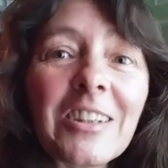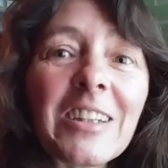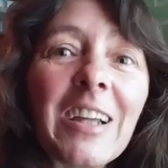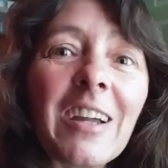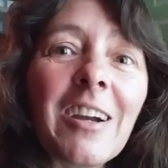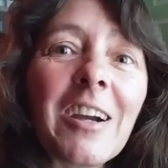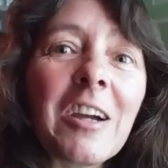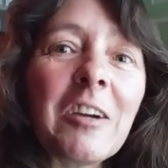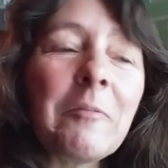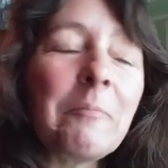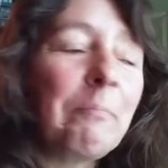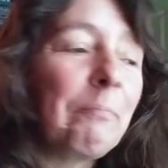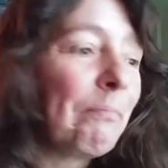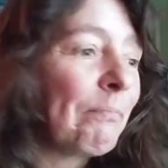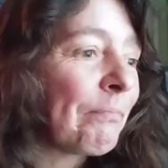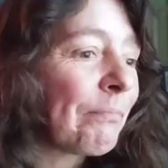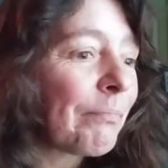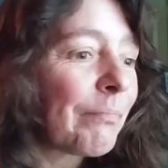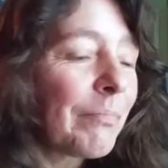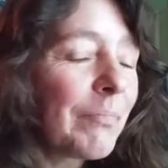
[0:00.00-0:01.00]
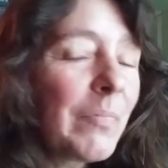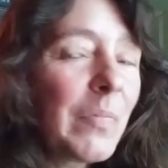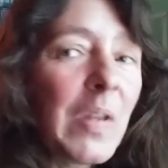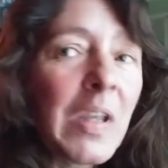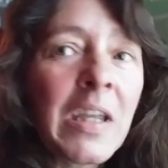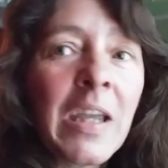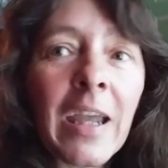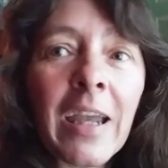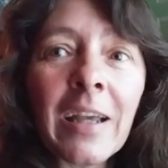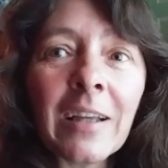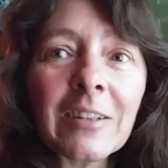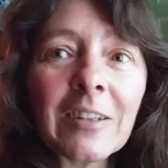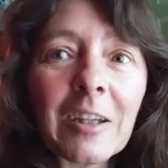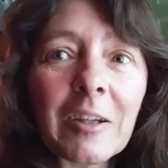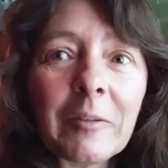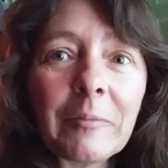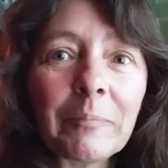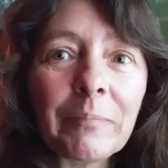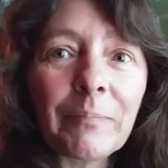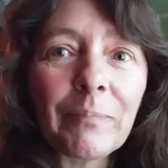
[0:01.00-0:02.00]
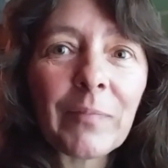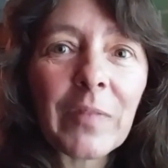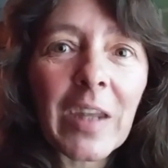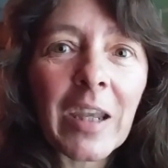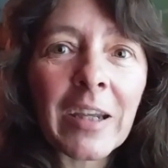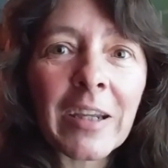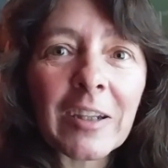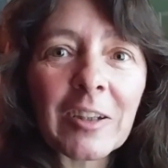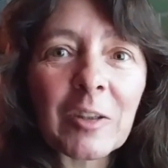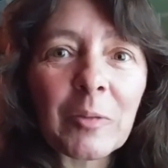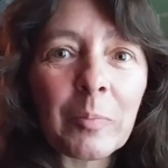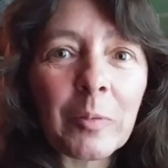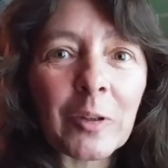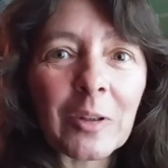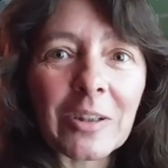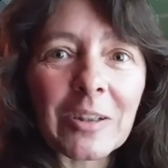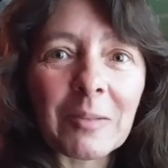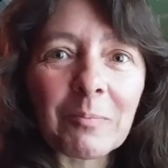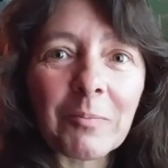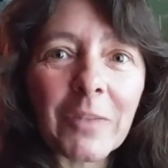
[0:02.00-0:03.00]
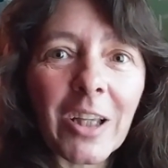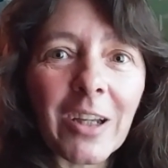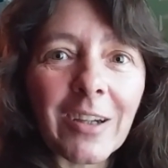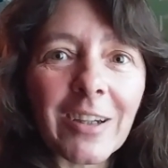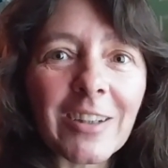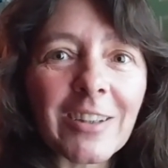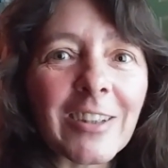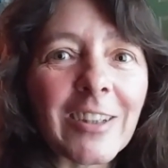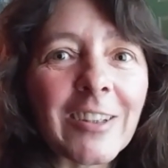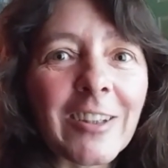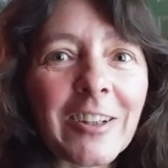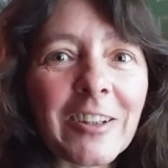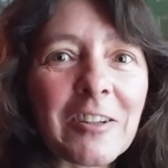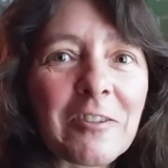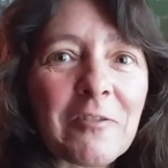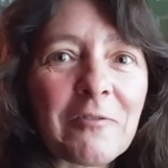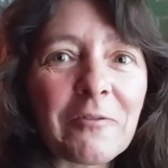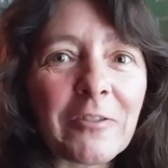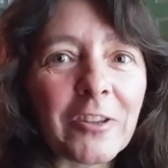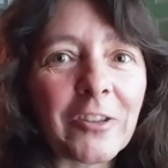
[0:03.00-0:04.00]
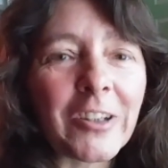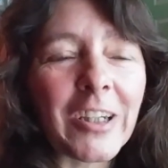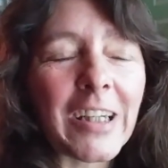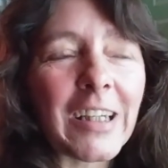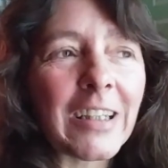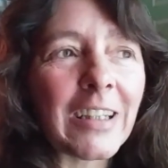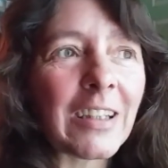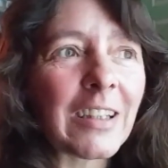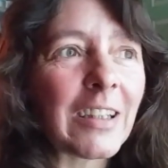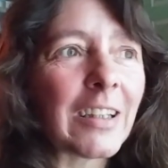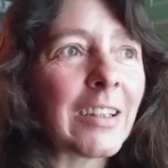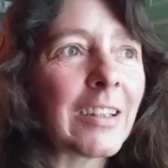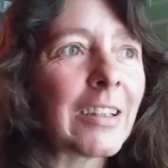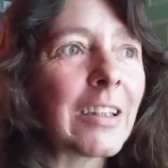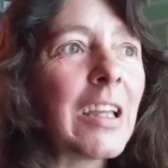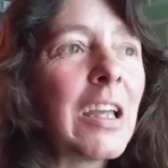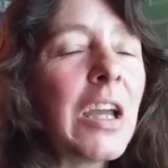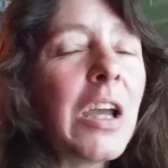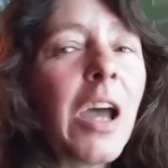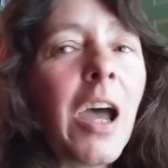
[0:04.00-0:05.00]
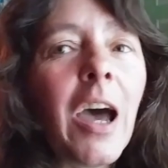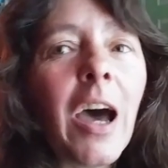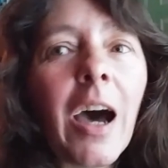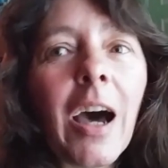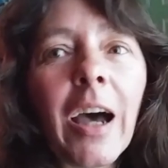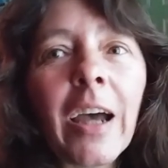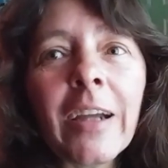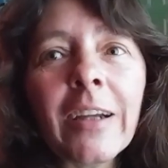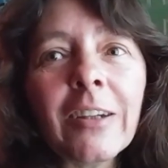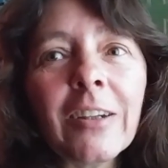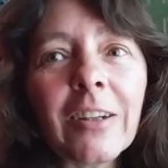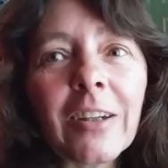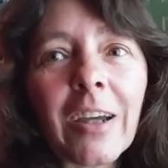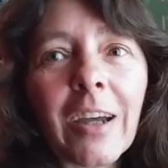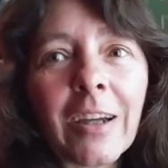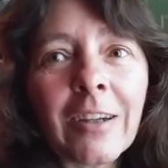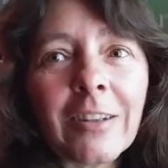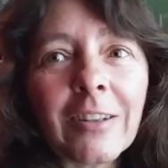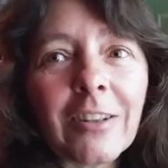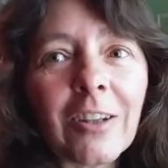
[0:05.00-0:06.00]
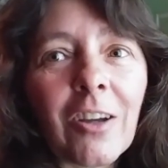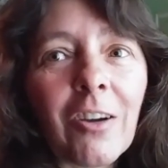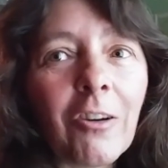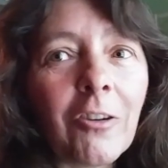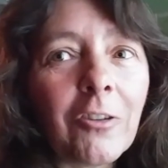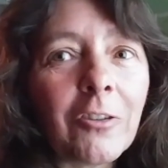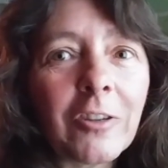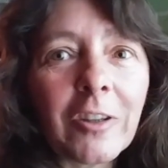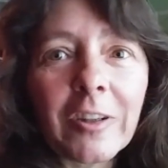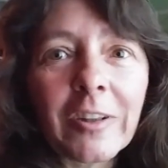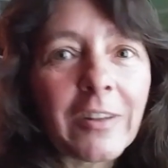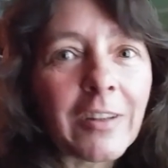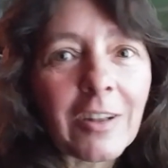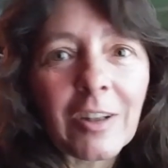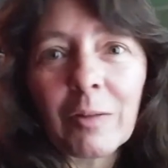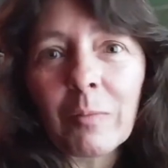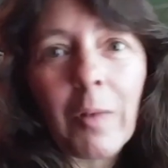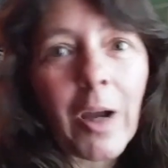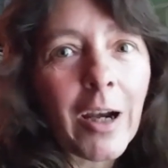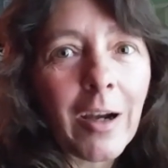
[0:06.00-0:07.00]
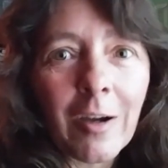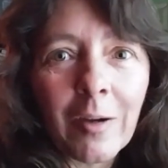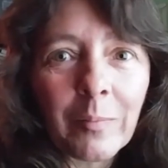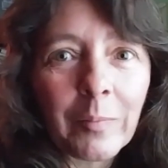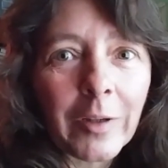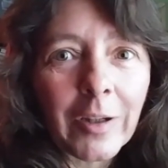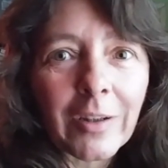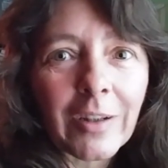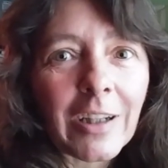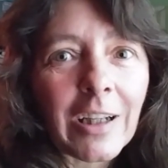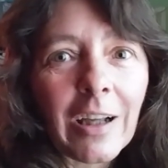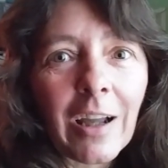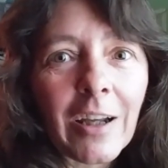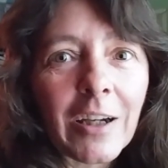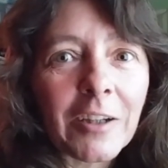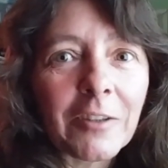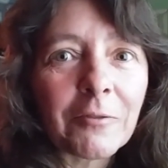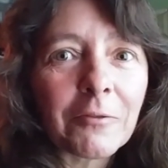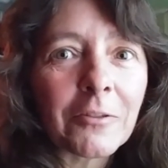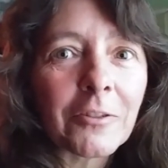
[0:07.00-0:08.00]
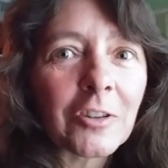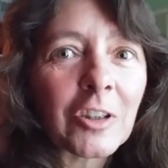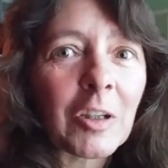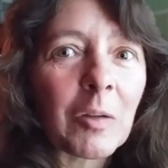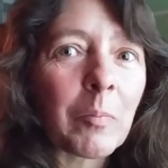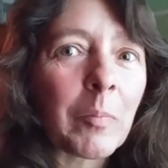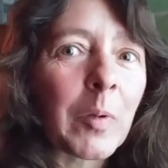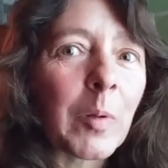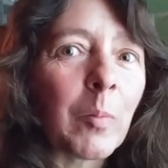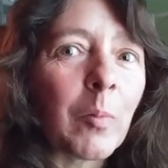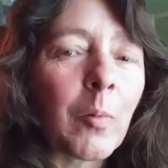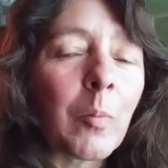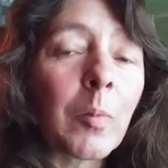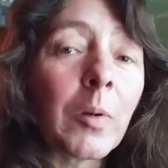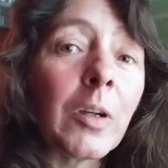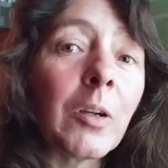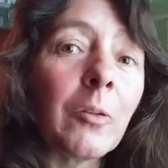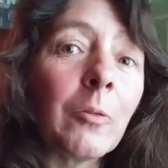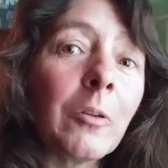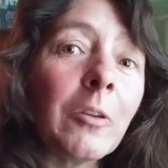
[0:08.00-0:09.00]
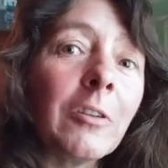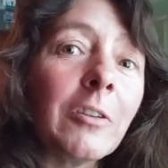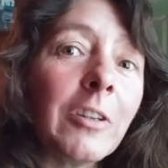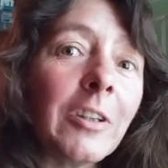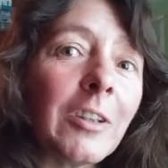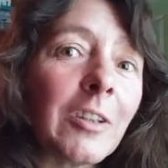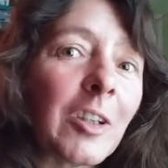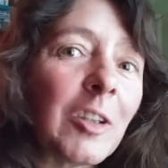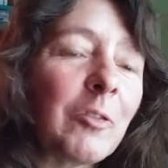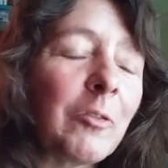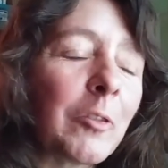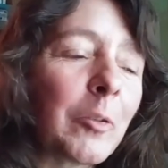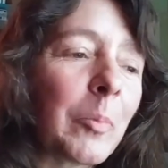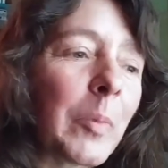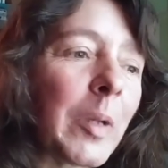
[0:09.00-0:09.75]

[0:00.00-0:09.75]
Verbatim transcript: set up and um, I get to put some ducks in a few days and I, I know that this might not be exciting for some people but it really is for